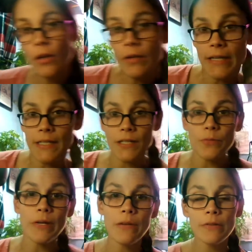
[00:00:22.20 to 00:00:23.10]
Okay,
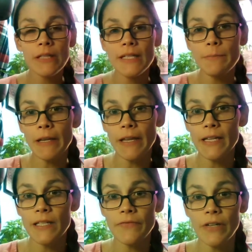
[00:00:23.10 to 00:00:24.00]
so when I released my
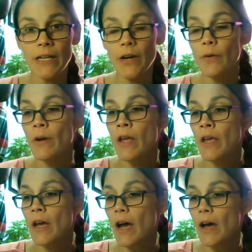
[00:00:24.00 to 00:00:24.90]
last video,
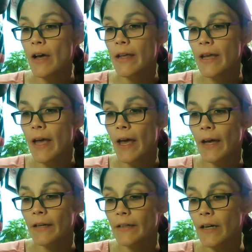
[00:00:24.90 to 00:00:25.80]
I
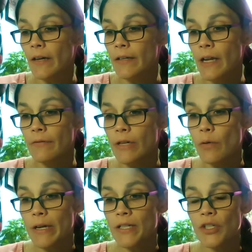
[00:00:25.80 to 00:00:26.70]
had gotten a
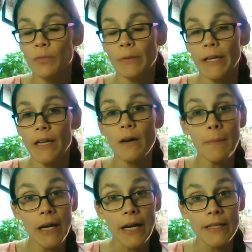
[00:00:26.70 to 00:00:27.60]
request to play
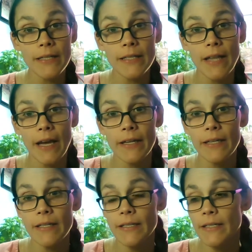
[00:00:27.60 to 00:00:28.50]
Among Us. That
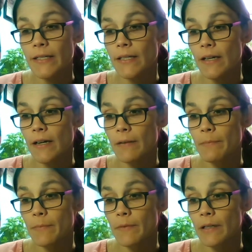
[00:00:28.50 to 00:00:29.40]
is
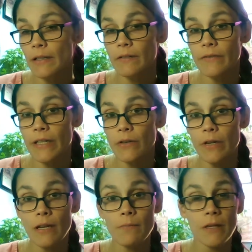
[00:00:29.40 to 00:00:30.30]
a little video
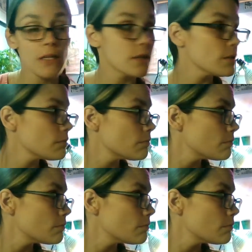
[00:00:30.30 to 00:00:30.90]
game, and